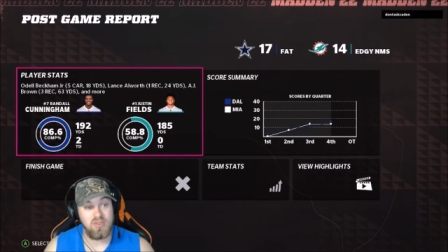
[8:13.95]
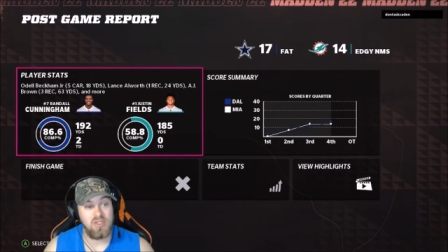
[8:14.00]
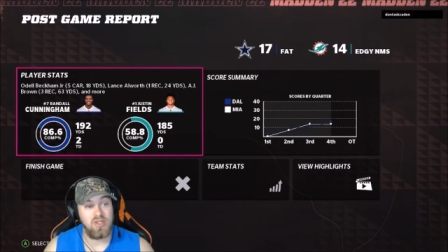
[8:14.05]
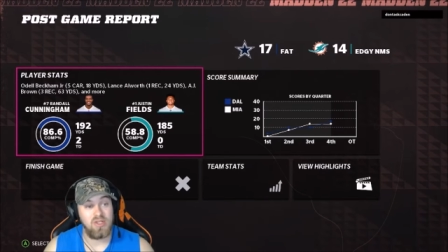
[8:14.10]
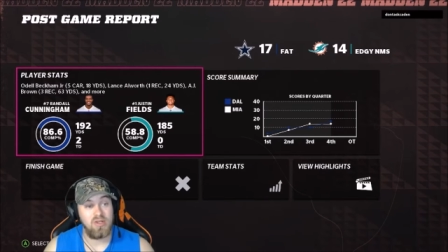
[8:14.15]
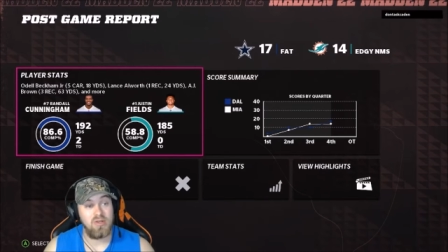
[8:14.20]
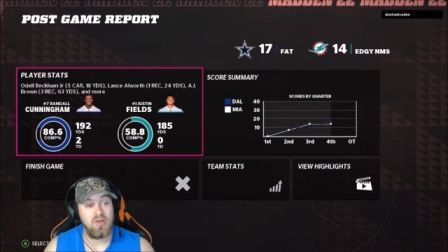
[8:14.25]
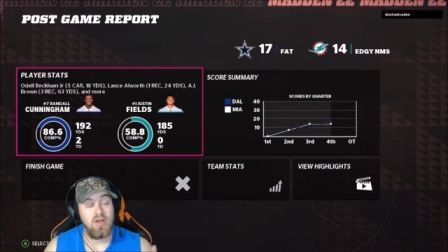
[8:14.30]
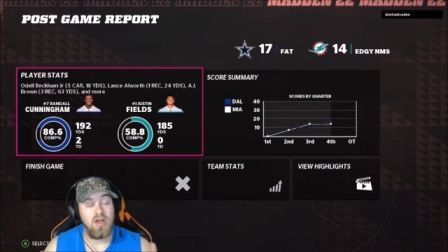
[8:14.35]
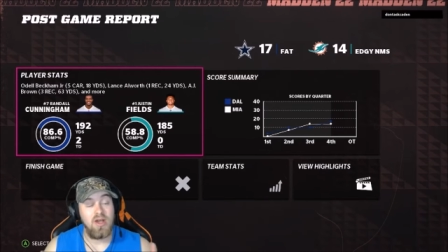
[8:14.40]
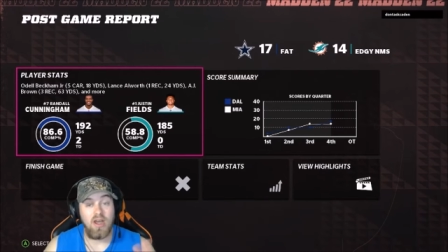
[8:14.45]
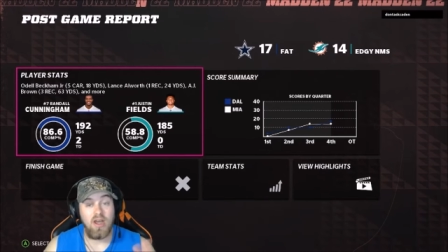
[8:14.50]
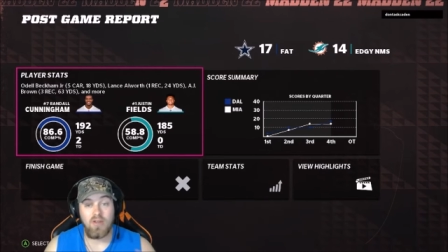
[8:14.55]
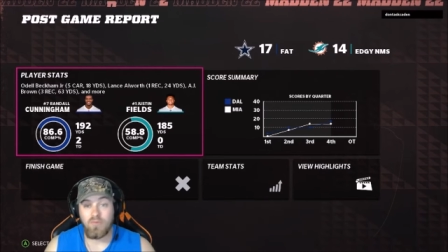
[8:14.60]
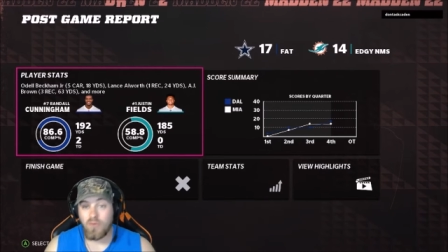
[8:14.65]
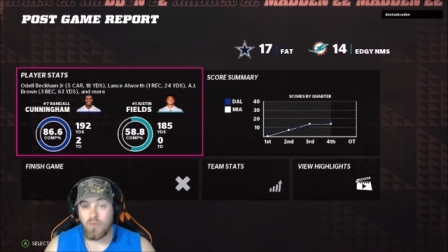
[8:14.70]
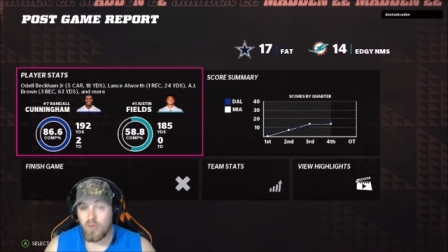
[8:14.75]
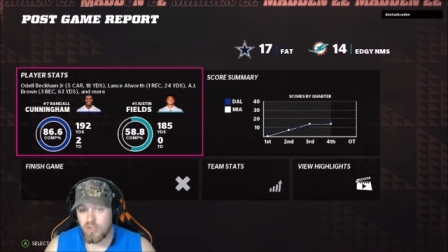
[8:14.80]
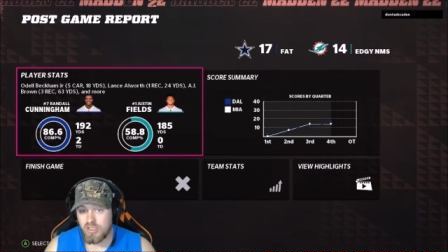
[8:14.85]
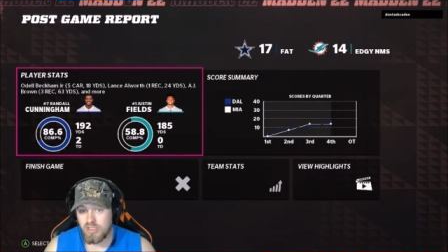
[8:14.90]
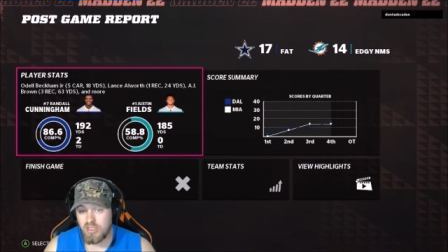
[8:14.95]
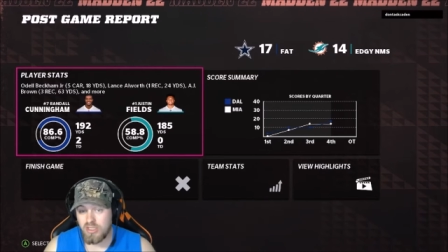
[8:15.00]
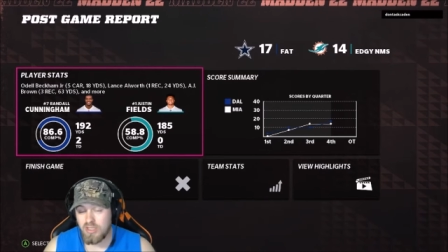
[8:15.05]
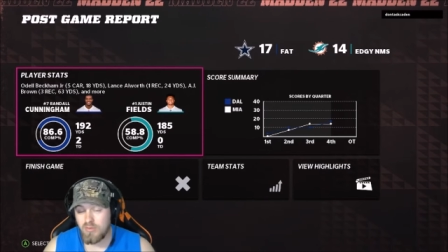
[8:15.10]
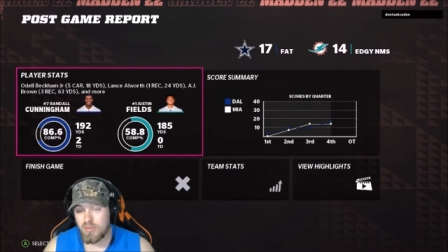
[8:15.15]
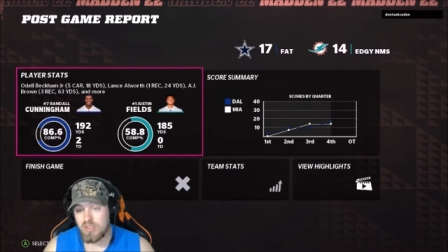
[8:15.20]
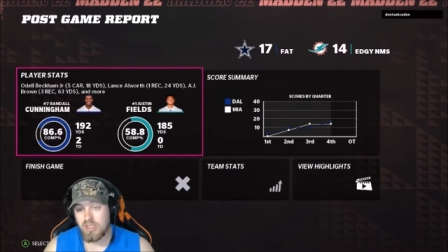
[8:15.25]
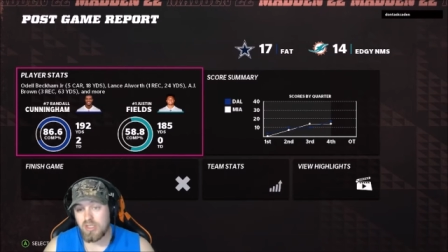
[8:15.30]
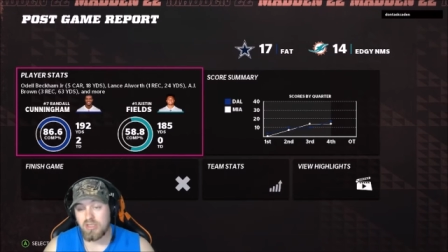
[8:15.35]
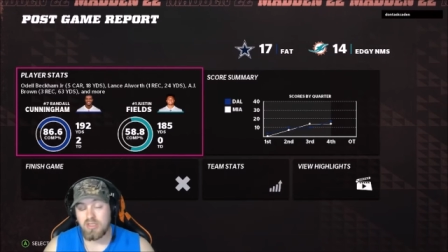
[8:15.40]
So unfortunately,
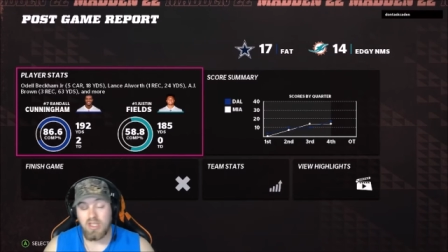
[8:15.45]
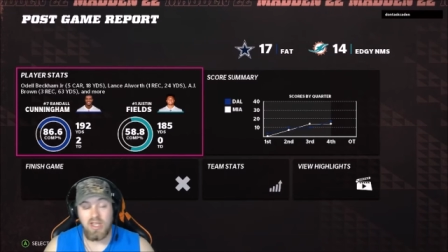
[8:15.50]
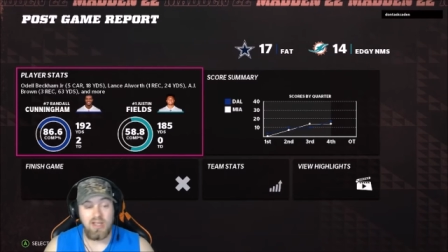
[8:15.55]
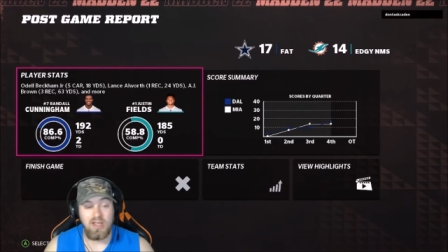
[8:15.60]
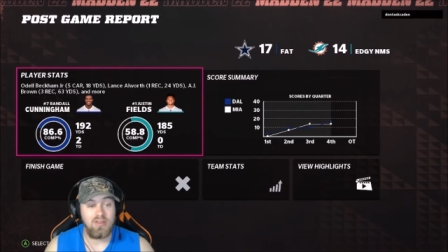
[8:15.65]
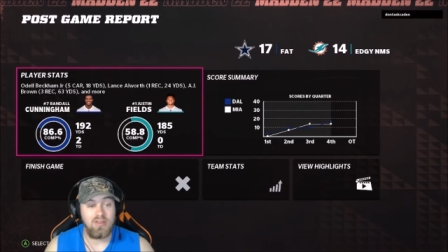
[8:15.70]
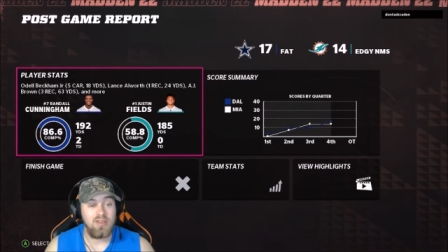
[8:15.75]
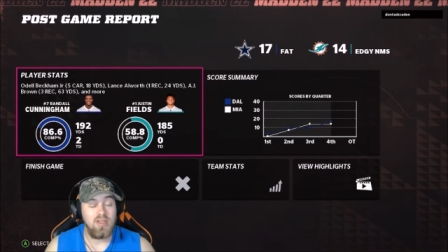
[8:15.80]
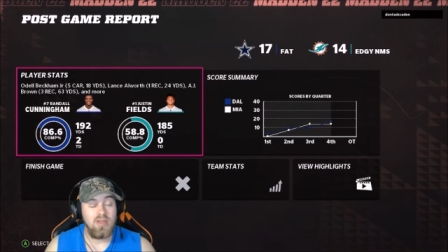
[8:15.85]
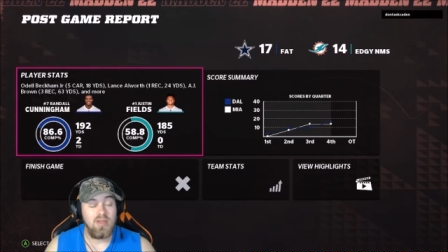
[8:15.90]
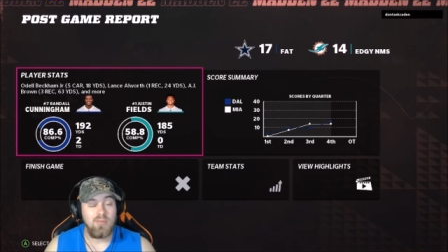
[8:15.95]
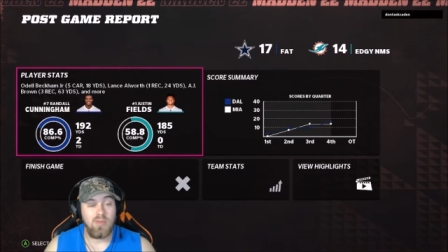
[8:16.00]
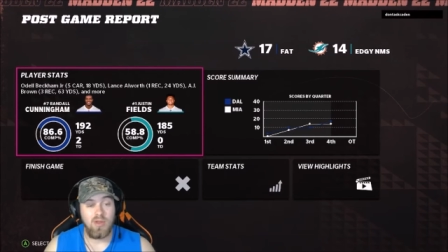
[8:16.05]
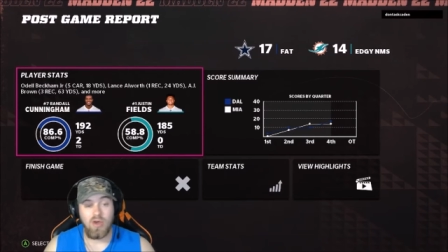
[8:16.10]
we took the L.